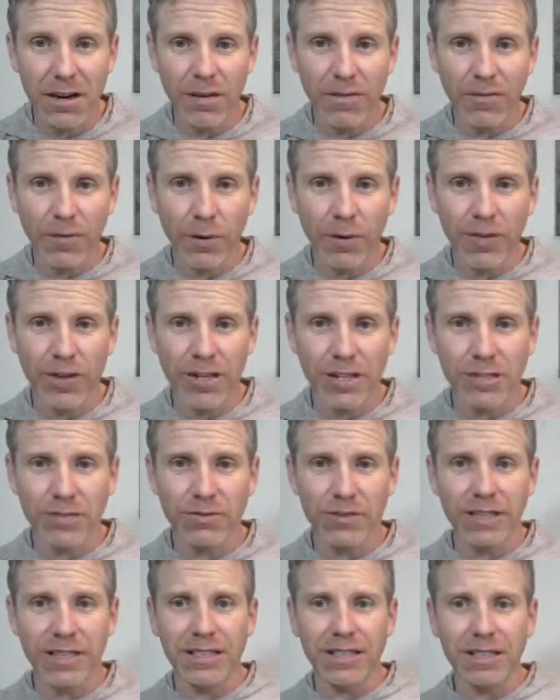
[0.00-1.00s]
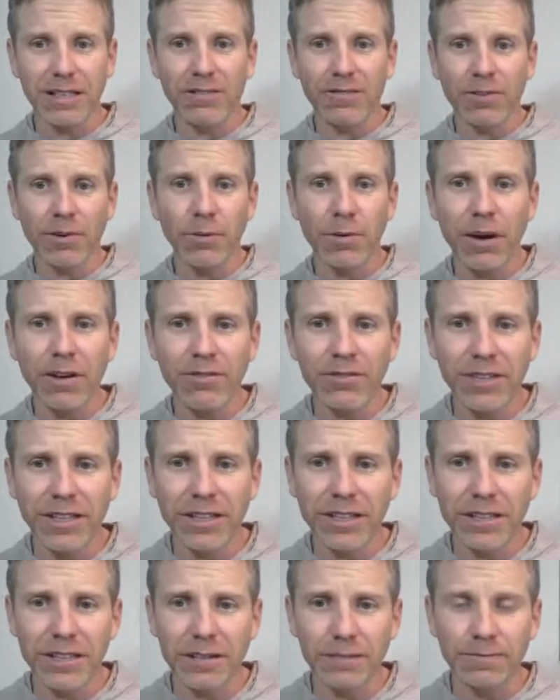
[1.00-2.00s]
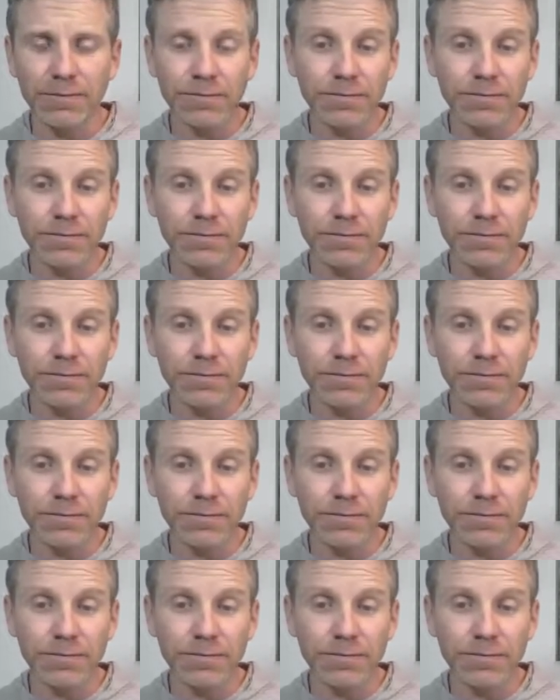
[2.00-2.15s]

for this reason. For what reason?